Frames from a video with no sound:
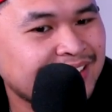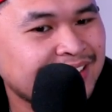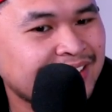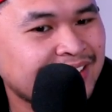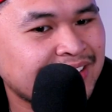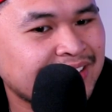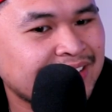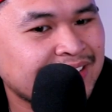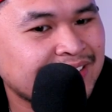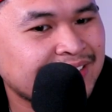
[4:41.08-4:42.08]

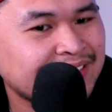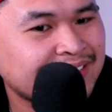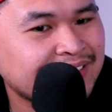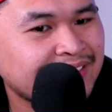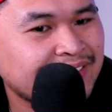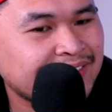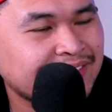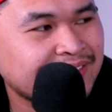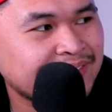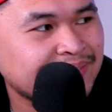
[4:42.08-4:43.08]

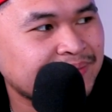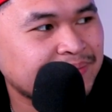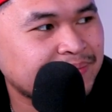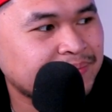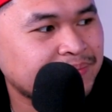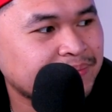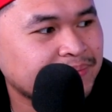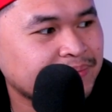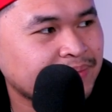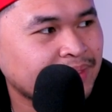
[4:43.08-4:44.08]
[no speech]